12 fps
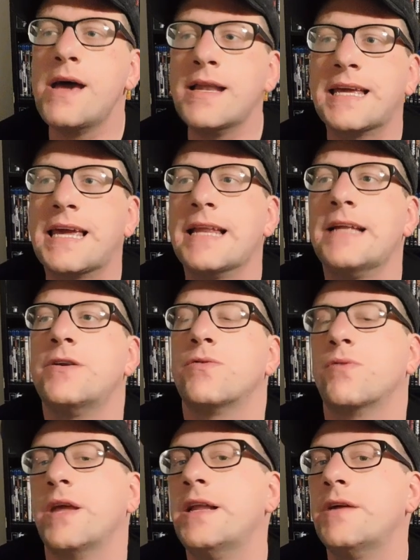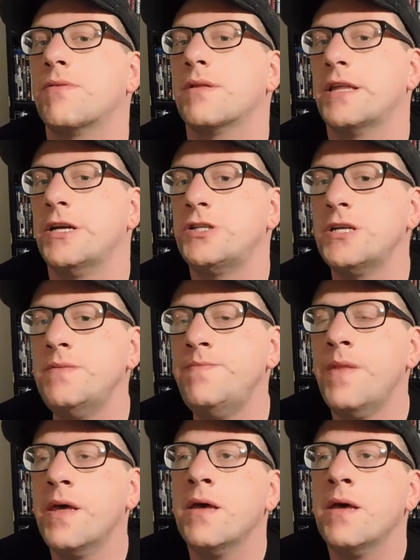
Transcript: Not to get into any religion,